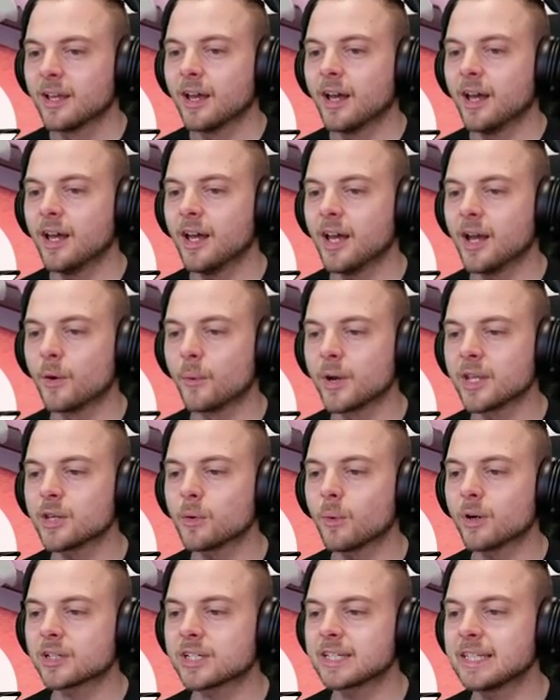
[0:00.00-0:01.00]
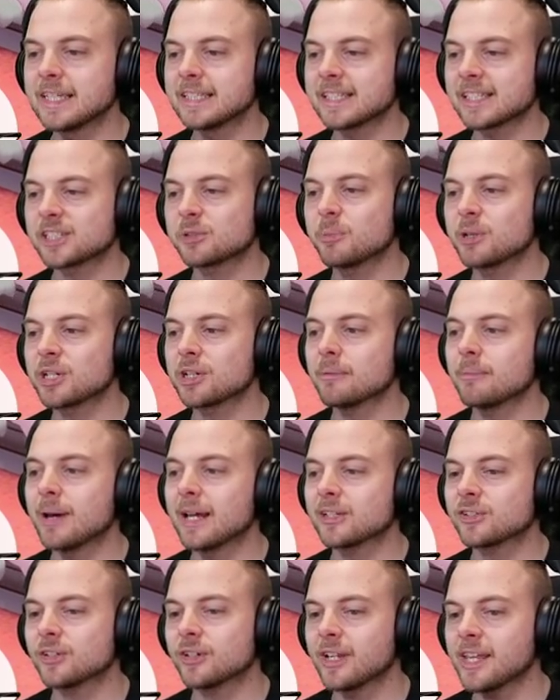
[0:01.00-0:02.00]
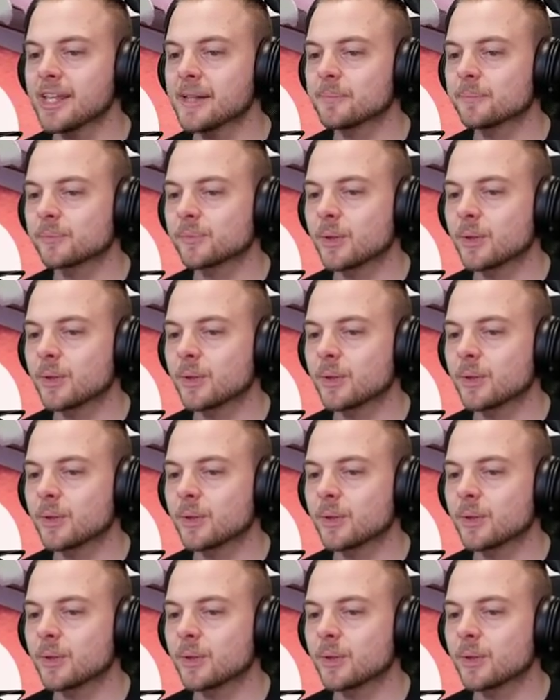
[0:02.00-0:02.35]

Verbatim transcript: Uh, were you watching Lee's exhibition match on it?